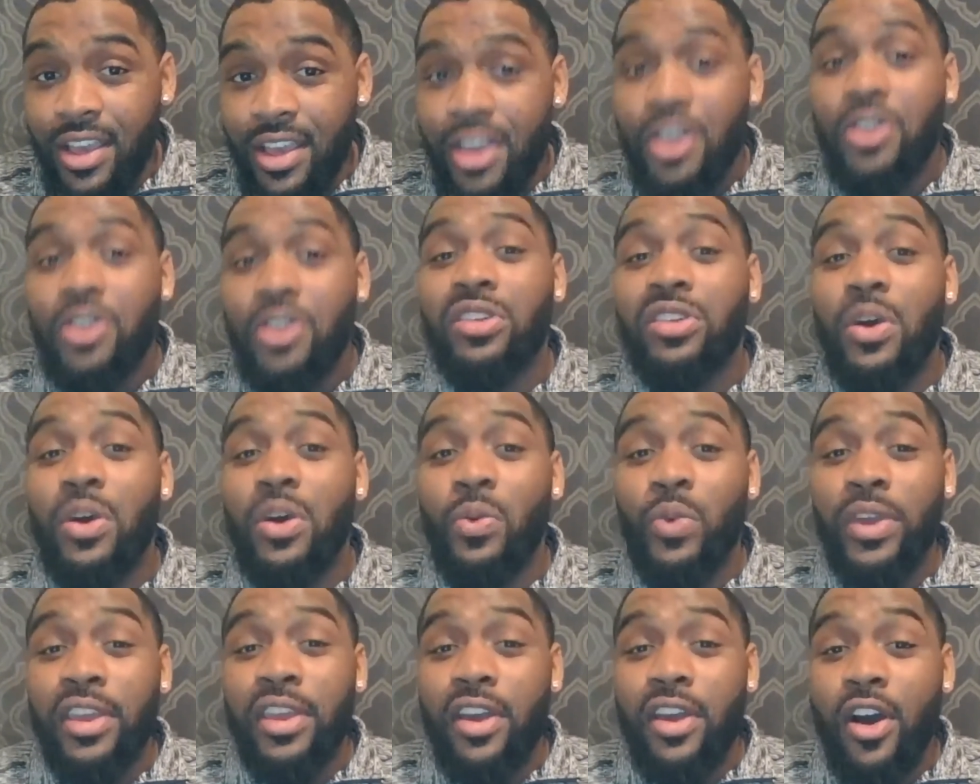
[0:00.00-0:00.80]
So
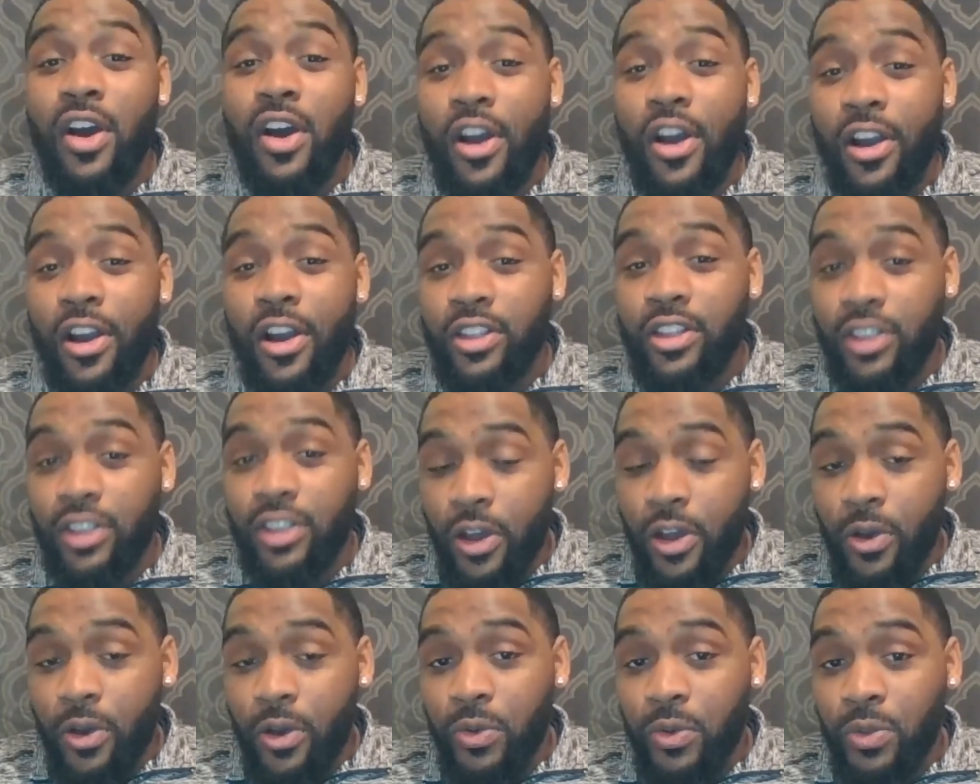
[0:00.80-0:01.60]
we are
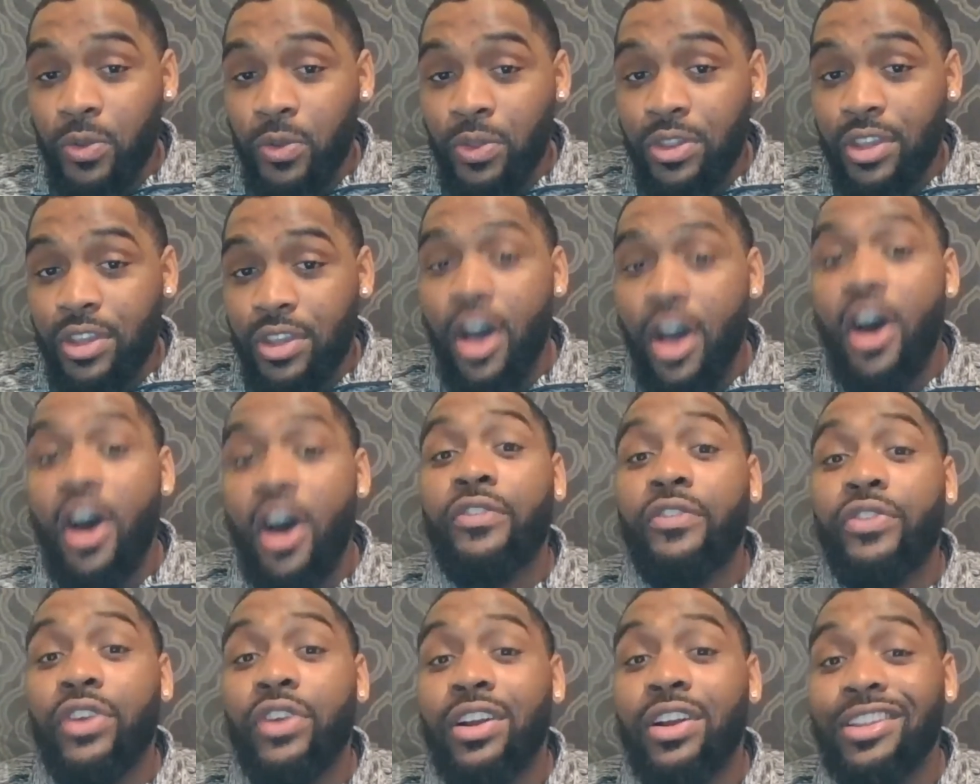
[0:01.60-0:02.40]
known to
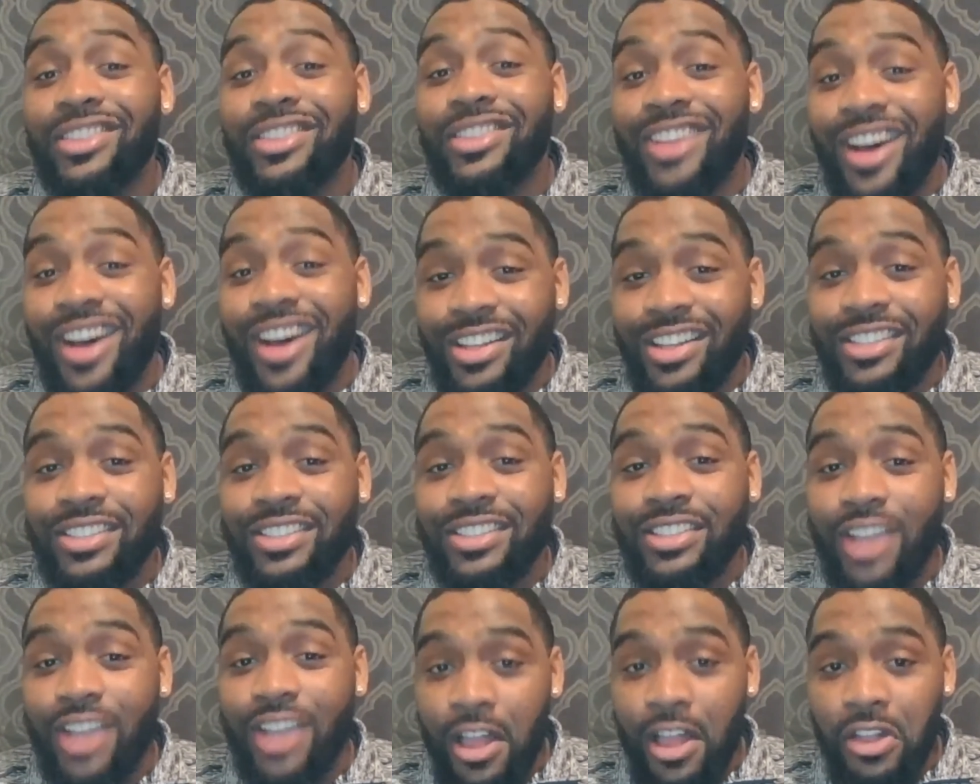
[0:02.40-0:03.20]
offer a lot of
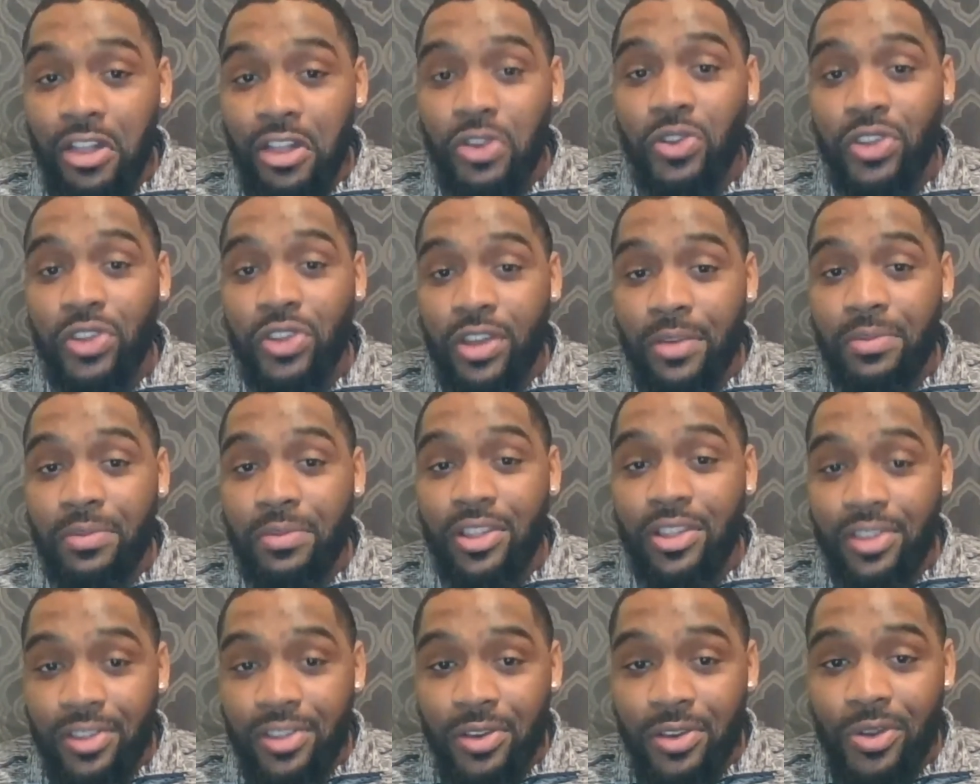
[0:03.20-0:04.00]
scholarship to
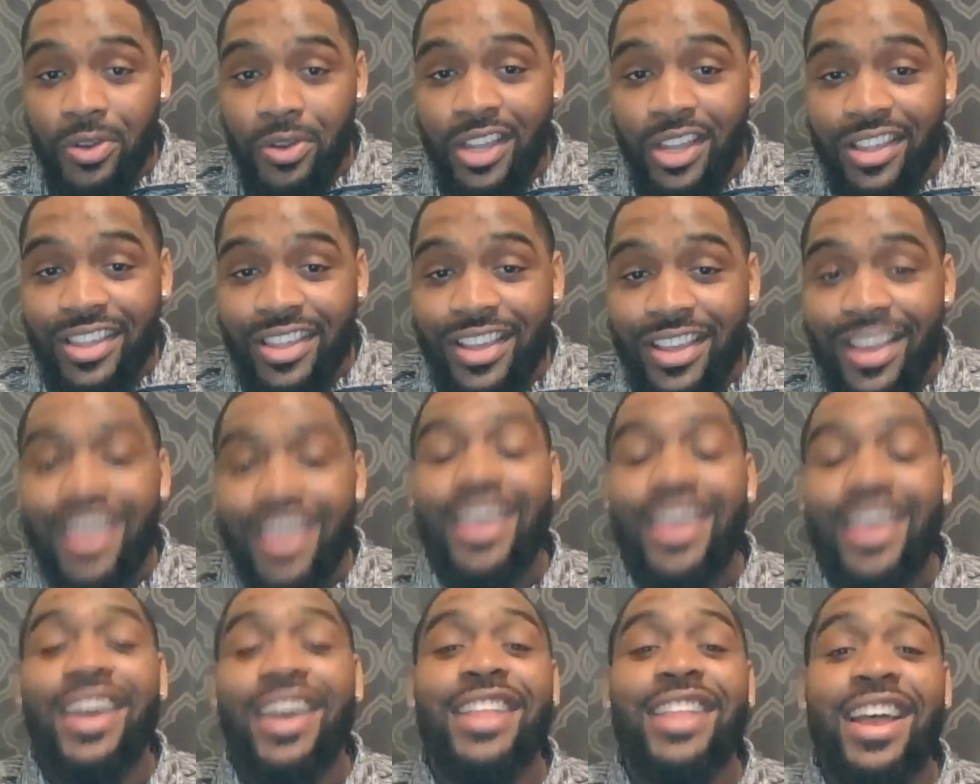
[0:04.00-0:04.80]
students,
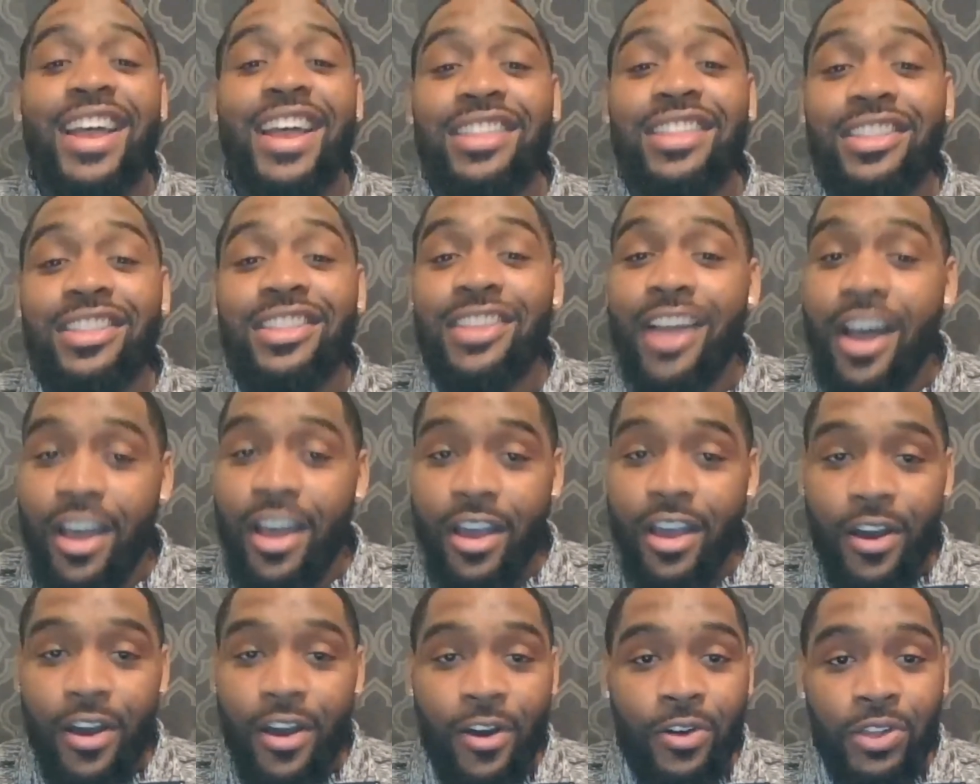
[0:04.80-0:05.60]
and that's not
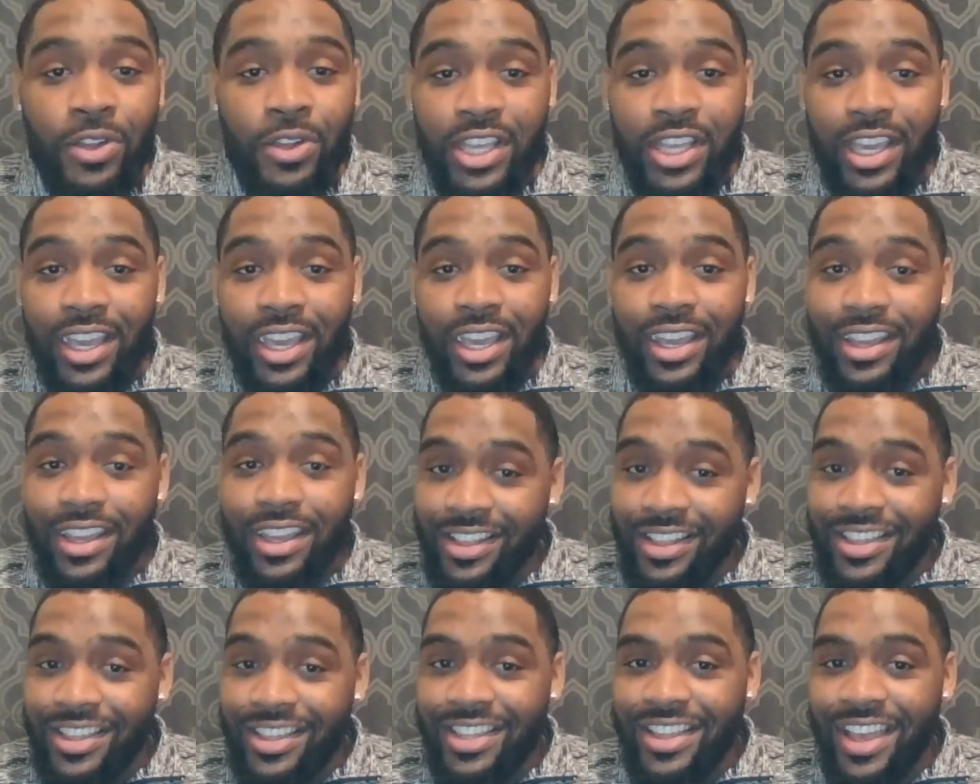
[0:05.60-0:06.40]
only in
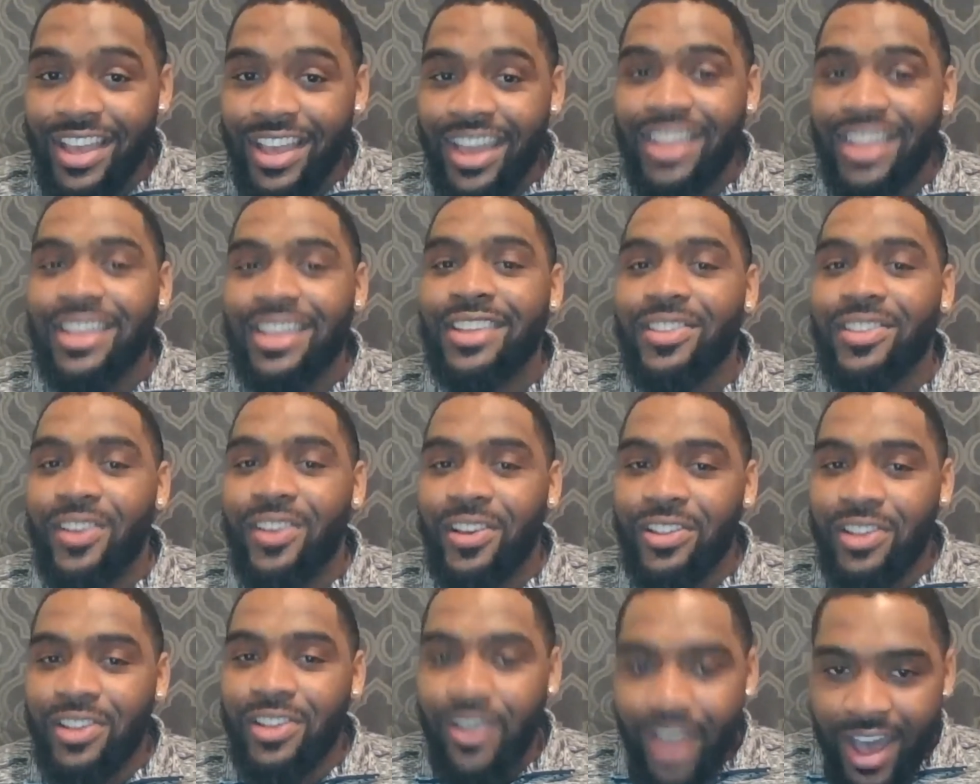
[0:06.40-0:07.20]
state, that's
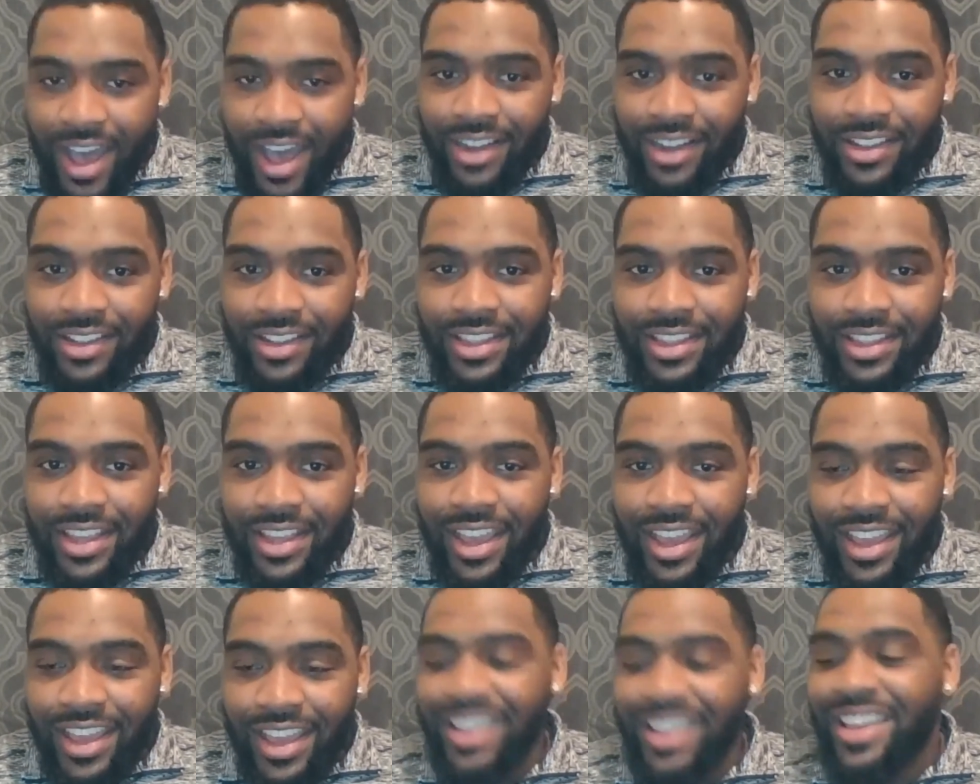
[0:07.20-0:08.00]
also out of state.